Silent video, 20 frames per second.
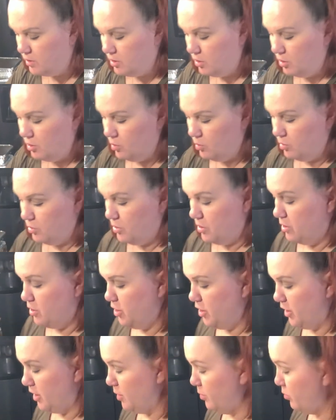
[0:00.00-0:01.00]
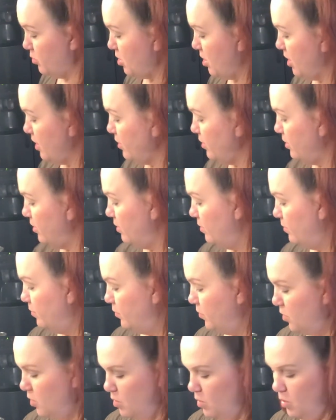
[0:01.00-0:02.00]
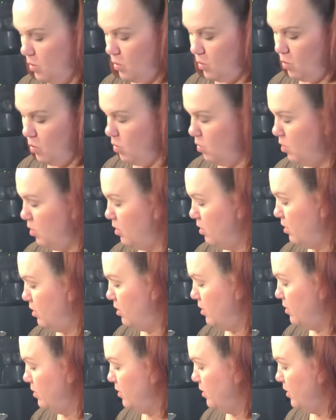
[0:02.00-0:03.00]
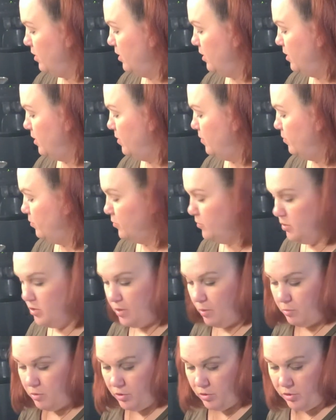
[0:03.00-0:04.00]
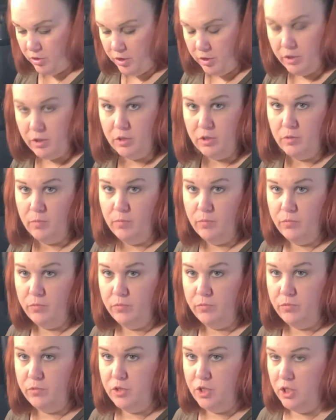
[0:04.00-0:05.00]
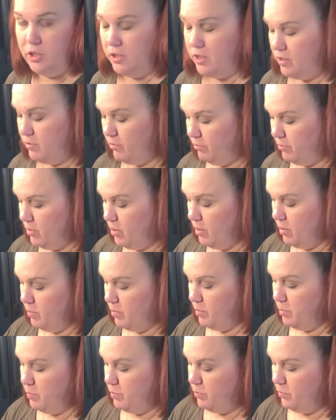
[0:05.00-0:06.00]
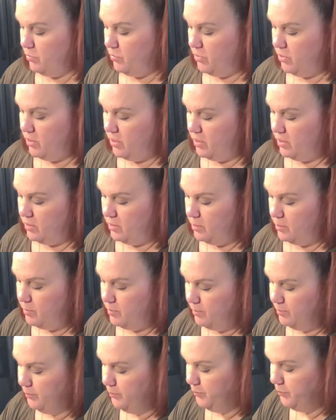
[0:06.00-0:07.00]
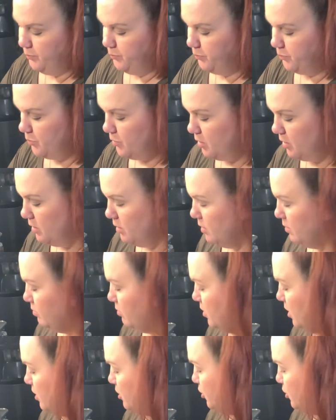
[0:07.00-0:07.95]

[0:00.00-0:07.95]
use a chicken broth or some of the chili from the meat you